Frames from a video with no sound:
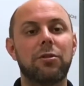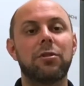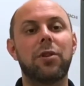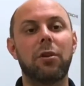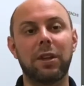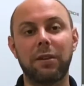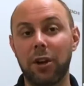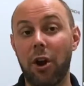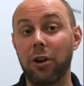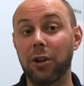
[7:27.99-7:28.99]
Just don't give
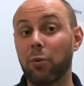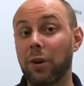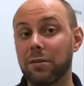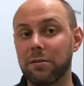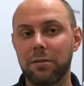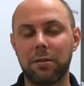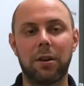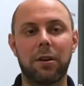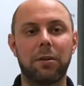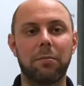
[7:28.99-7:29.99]
it all at once.
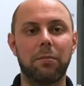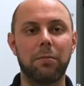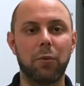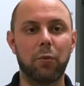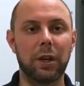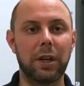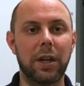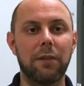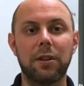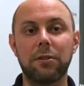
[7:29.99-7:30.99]
We're going to
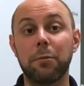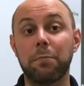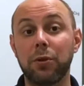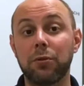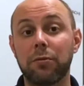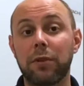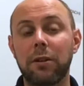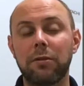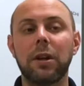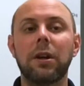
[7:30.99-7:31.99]
give this the buccal
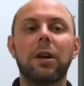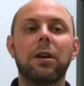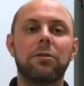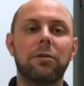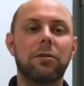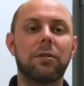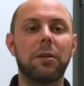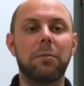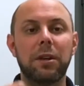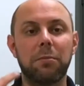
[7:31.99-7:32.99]
route, so it's
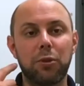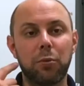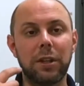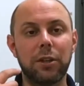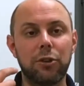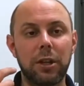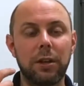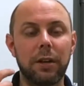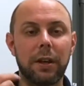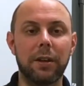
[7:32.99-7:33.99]
going to be in between the
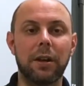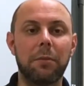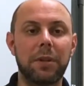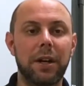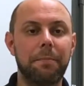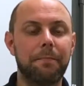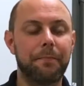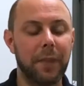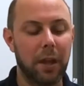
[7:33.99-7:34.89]
cheek and the gum line.